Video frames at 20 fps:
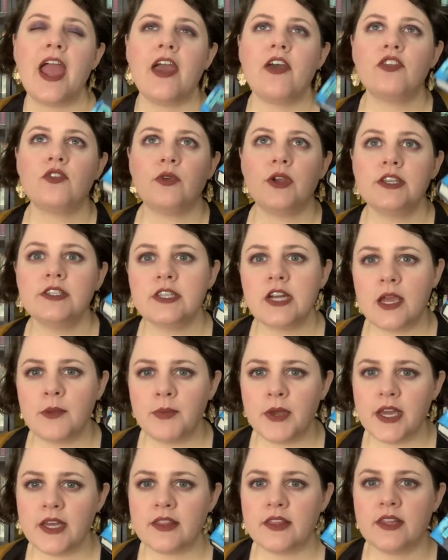And the reason I
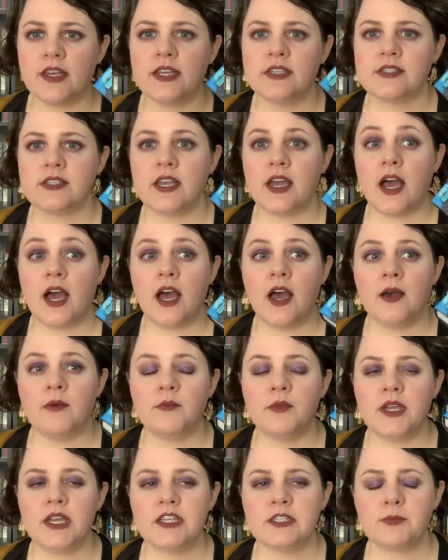picked this
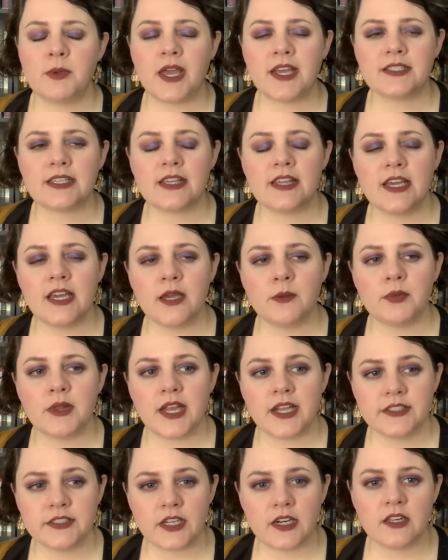um, is because I think it
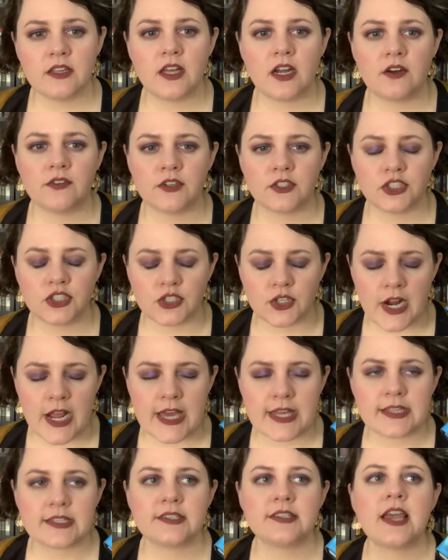plays on a lot of her
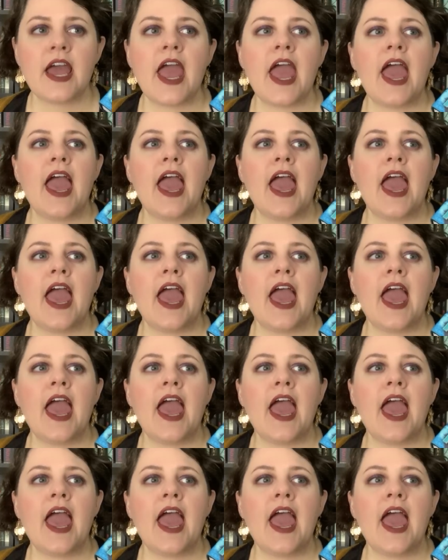strengths.